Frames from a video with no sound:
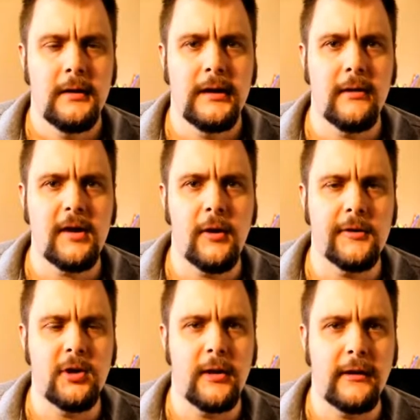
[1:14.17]
His
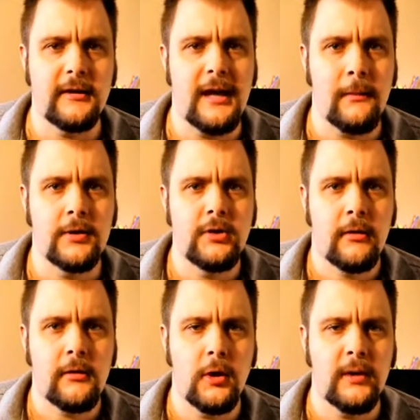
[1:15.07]
character is damaged,
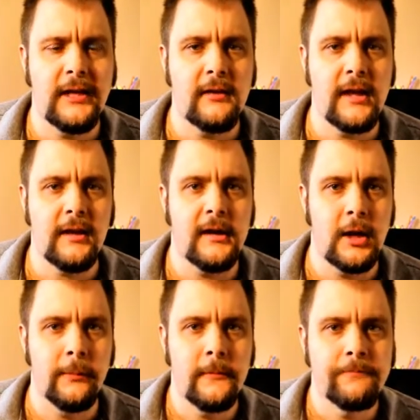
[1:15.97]
so he's seeking
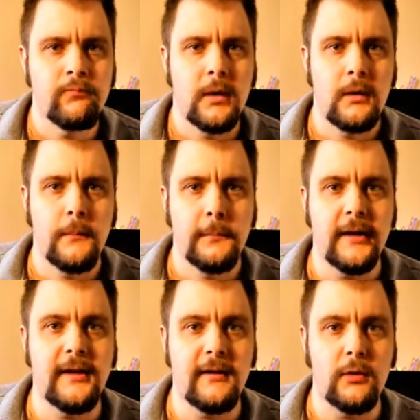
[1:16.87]
help,
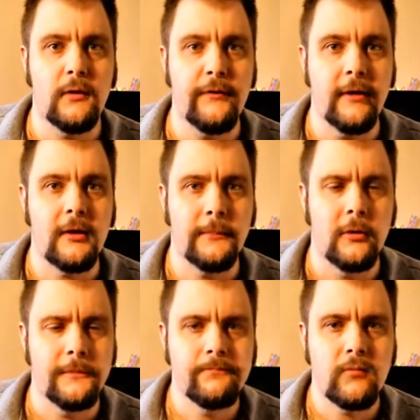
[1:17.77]
but he's still
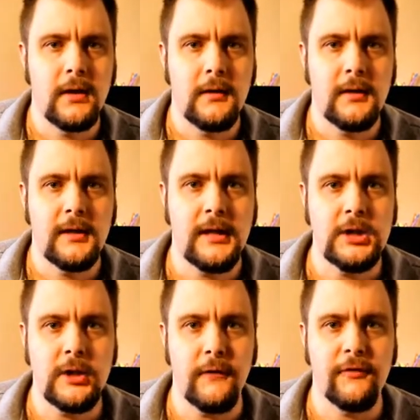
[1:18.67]
invincible. He
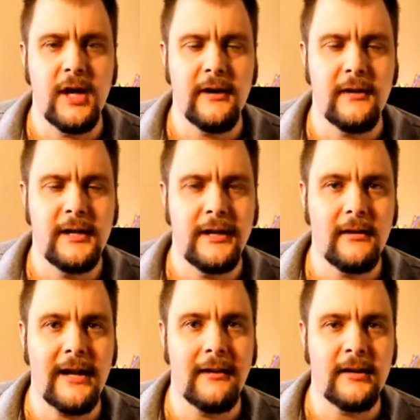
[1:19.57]
should have gotten
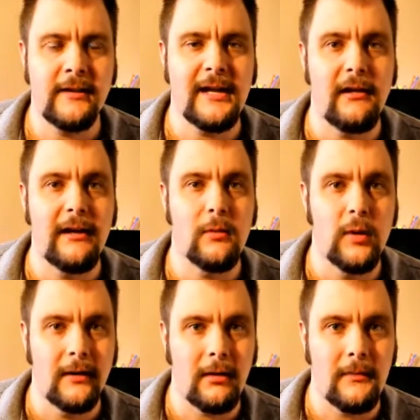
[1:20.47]
his ass kicked at least
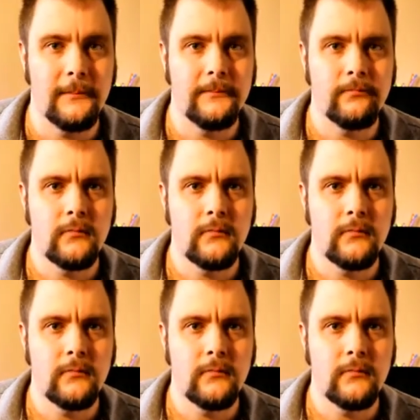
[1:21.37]
once.